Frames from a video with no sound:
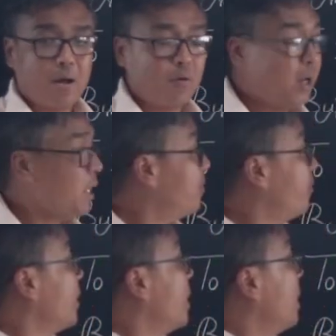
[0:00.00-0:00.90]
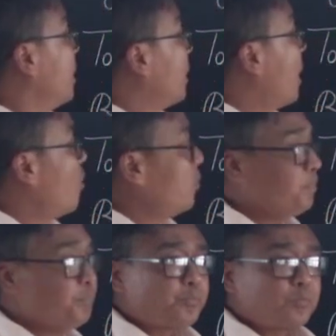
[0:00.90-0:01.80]
All right.
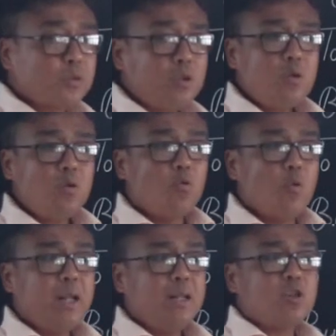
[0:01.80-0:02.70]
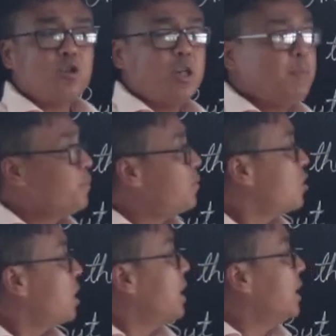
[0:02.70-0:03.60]
Now, when the
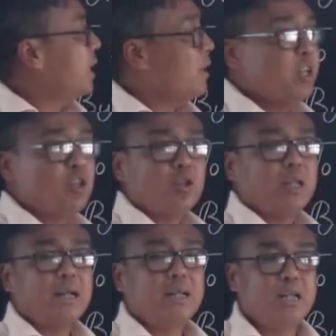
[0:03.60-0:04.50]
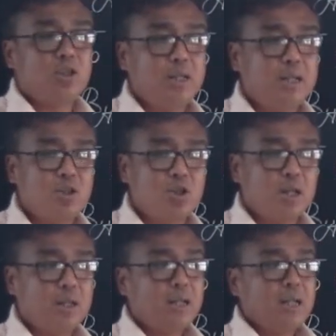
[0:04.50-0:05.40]
ships they reach their
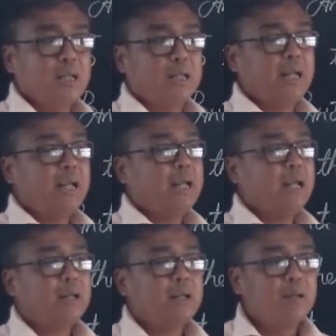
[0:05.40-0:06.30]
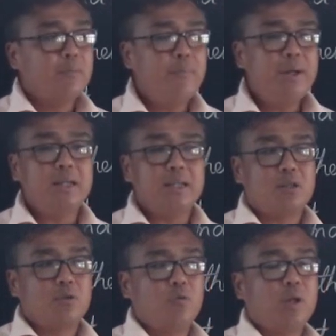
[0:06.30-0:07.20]
destination, they
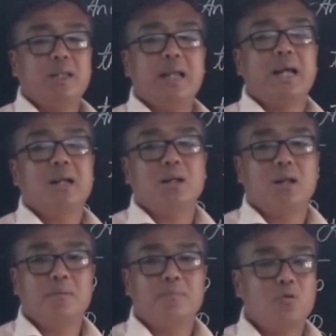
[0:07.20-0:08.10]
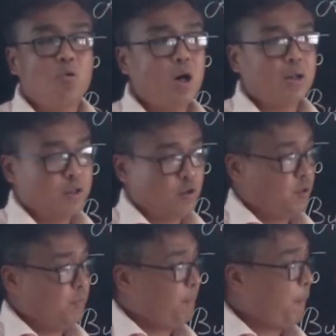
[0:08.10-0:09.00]
meet with their loved
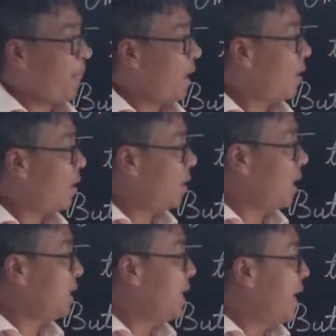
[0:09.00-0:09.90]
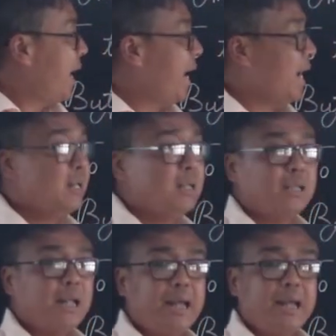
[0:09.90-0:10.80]
ones. All right,
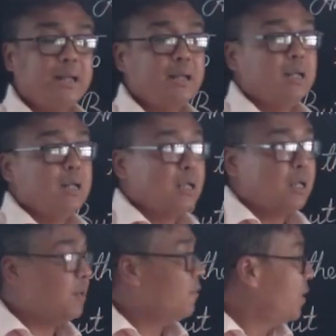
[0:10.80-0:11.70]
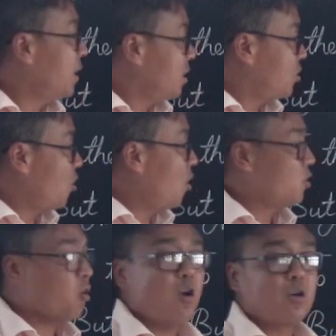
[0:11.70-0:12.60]
and they converse or
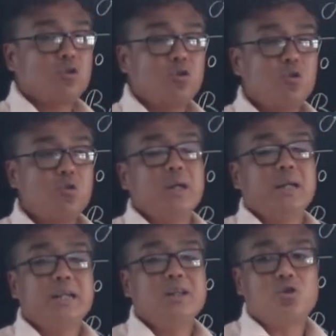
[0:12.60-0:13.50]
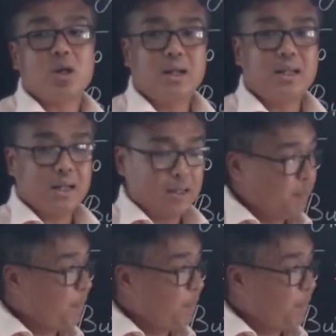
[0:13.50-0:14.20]
talk to each other.